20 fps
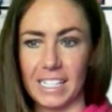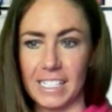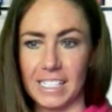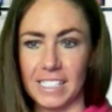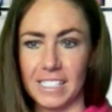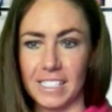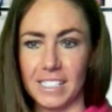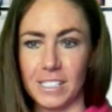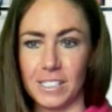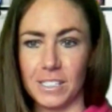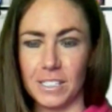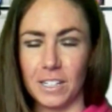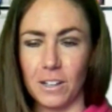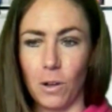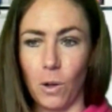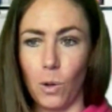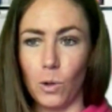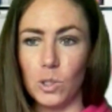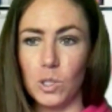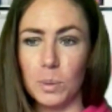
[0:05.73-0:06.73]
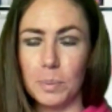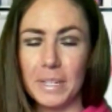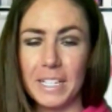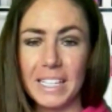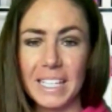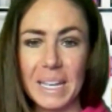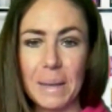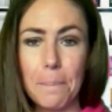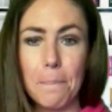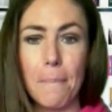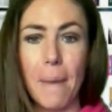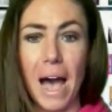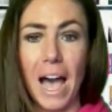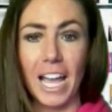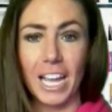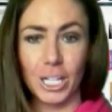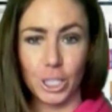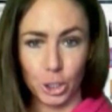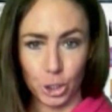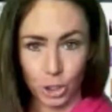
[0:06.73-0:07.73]
is ultimately
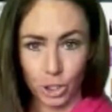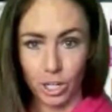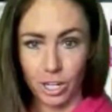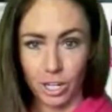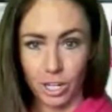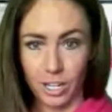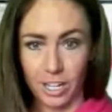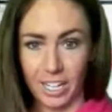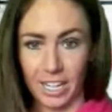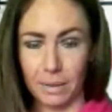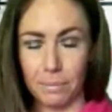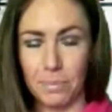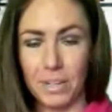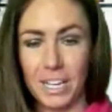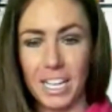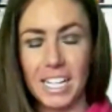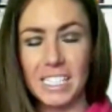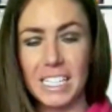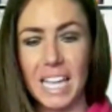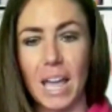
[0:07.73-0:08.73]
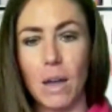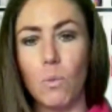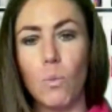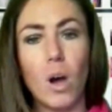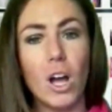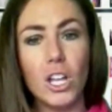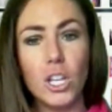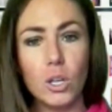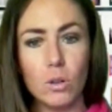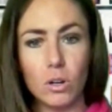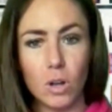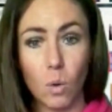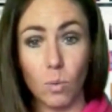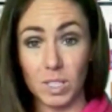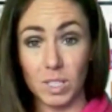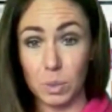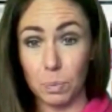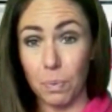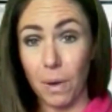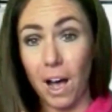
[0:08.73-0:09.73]
my journey because I want you to know
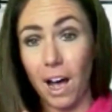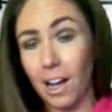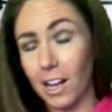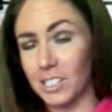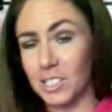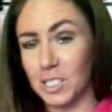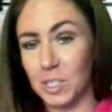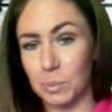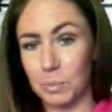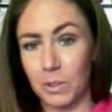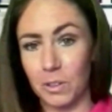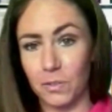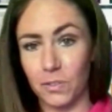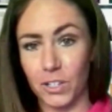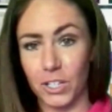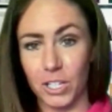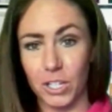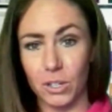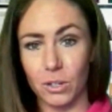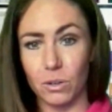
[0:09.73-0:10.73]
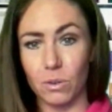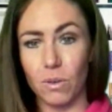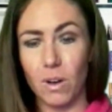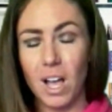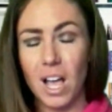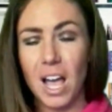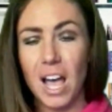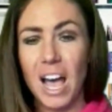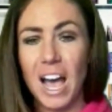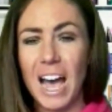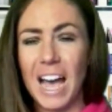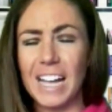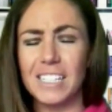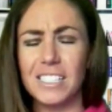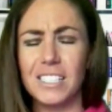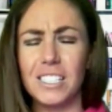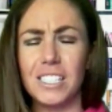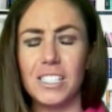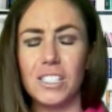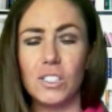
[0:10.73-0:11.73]
what's possible for you. I
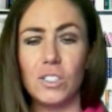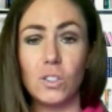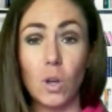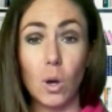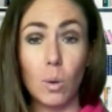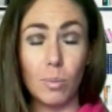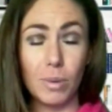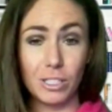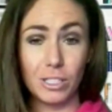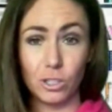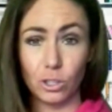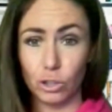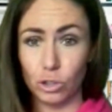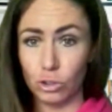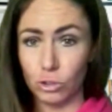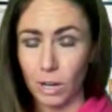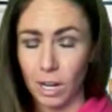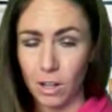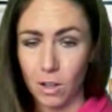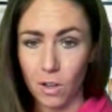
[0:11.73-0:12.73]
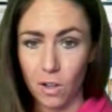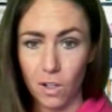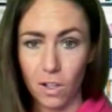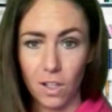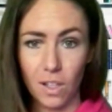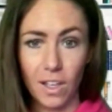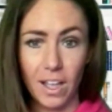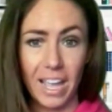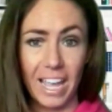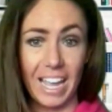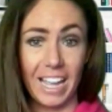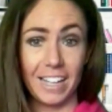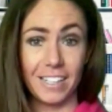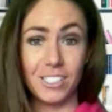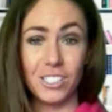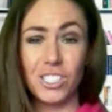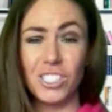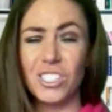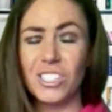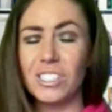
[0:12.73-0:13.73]
see so much struggle
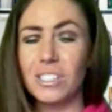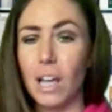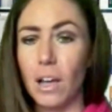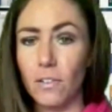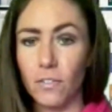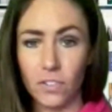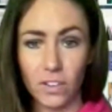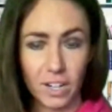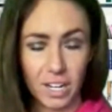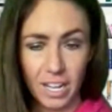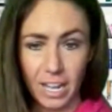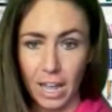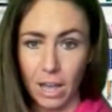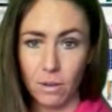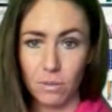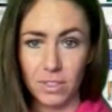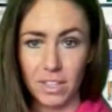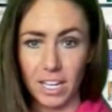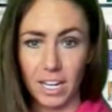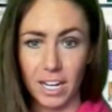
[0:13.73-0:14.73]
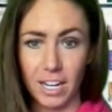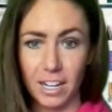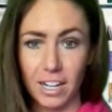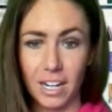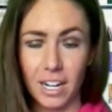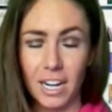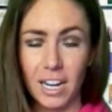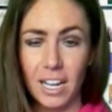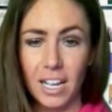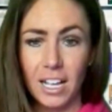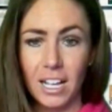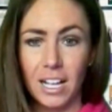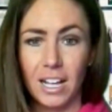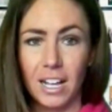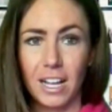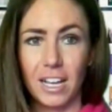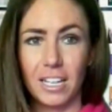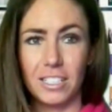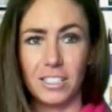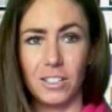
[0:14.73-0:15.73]
and suffering out there.
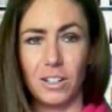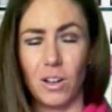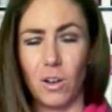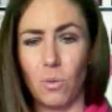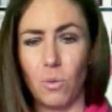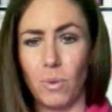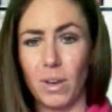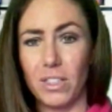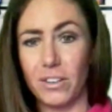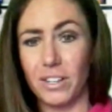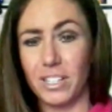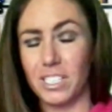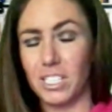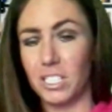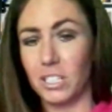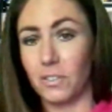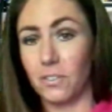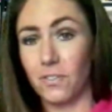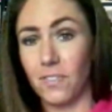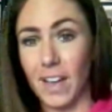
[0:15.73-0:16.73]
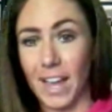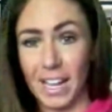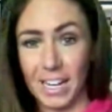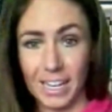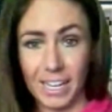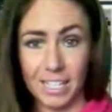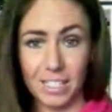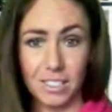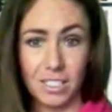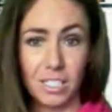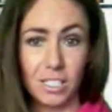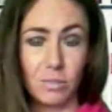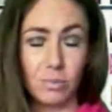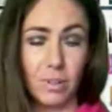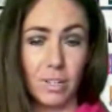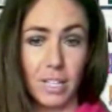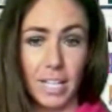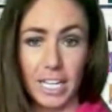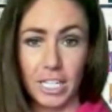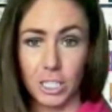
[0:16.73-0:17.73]
Uh, you know, whether it's your finances,
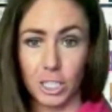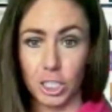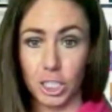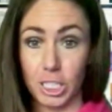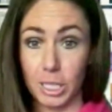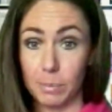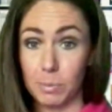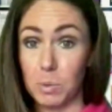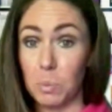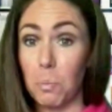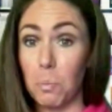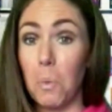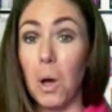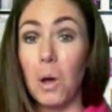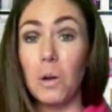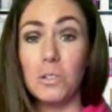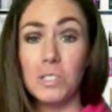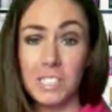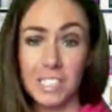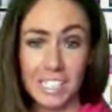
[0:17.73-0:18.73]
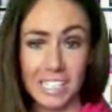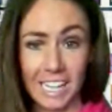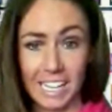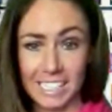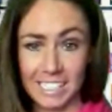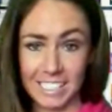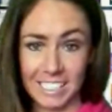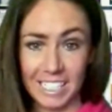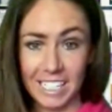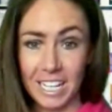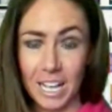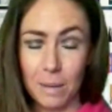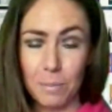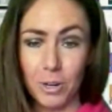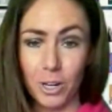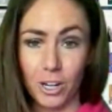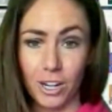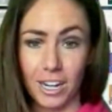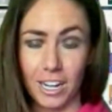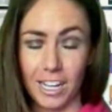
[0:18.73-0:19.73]
relationships, mostly I see
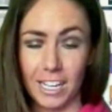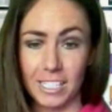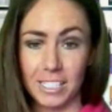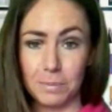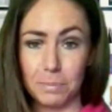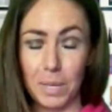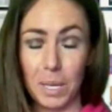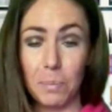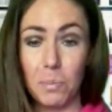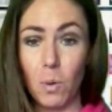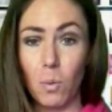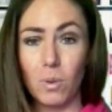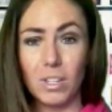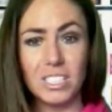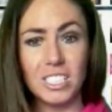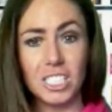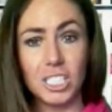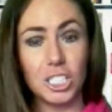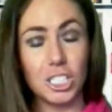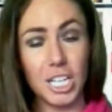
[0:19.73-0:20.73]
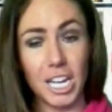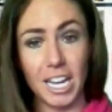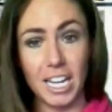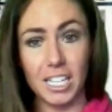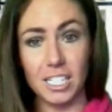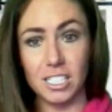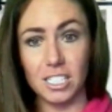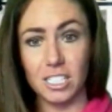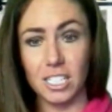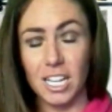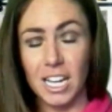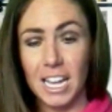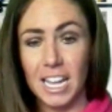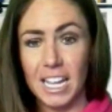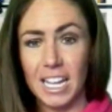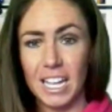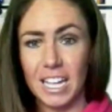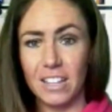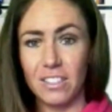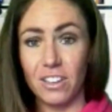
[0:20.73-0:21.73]
come across people wanting change
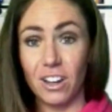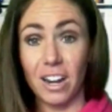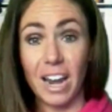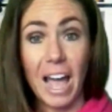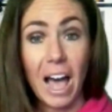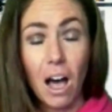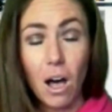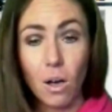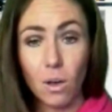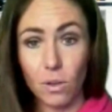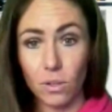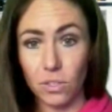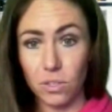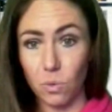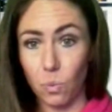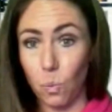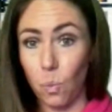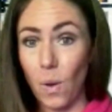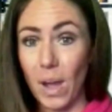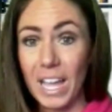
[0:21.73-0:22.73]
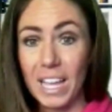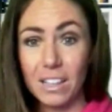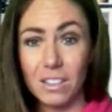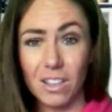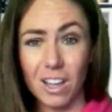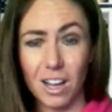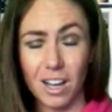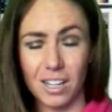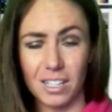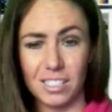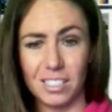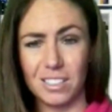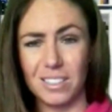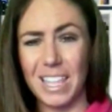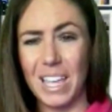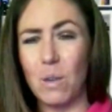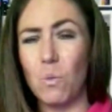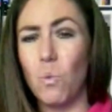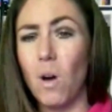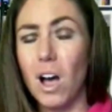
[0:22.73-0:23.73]
in their health, weight loss.
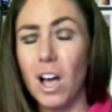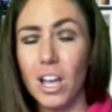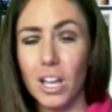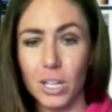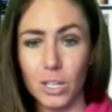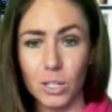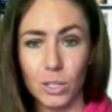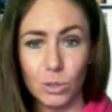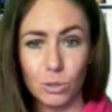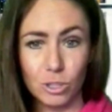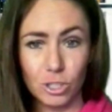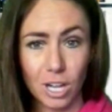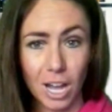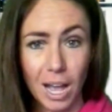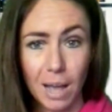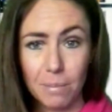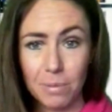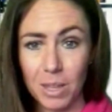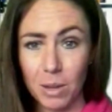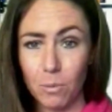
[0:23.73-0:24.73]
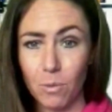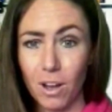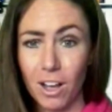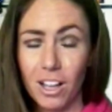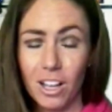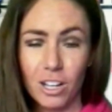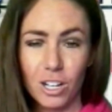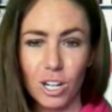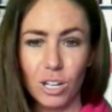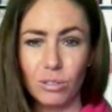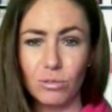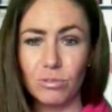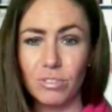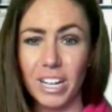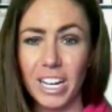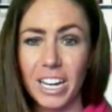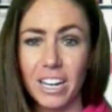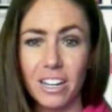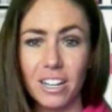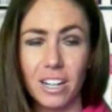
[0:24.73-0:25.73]
They want a new job, they want a
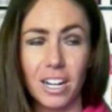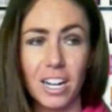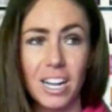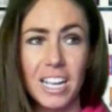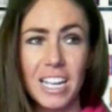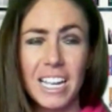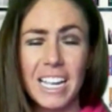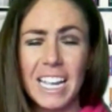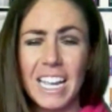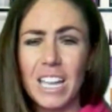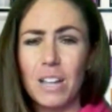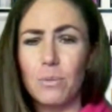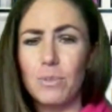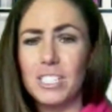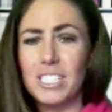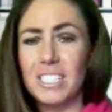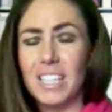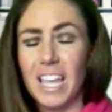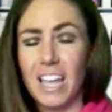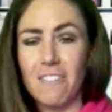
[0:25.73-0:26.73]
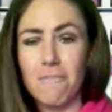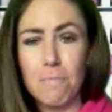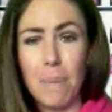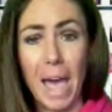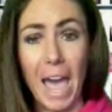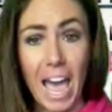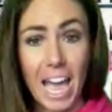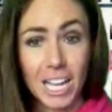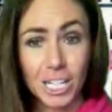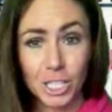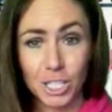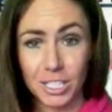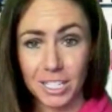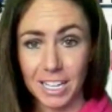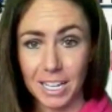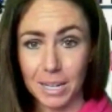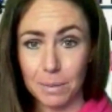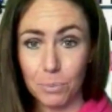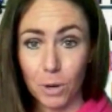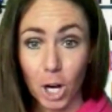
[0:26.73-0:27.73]
career in which they have
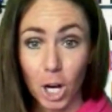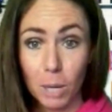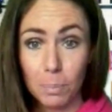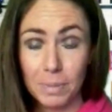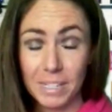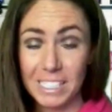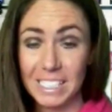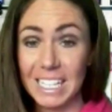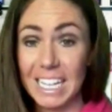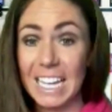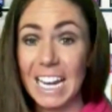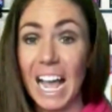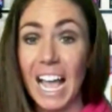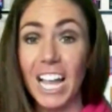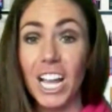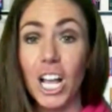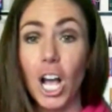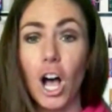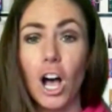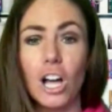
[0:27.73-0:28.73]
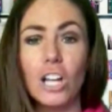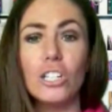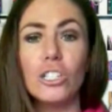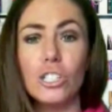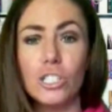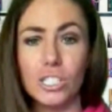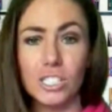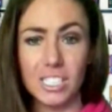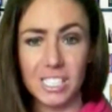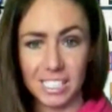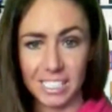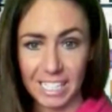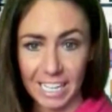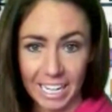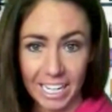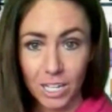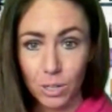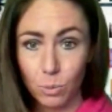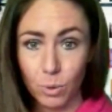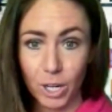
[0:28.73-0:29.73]
passion and purpose. And I
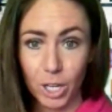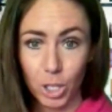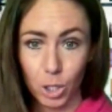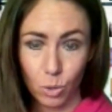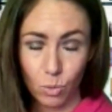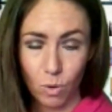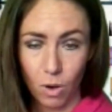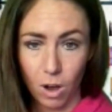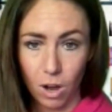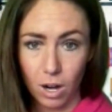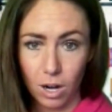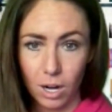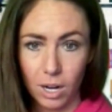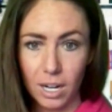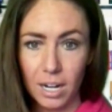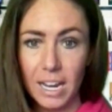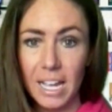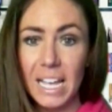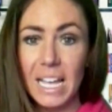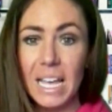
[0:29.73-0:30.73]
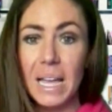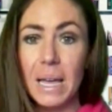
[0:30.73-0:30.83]
understand where you are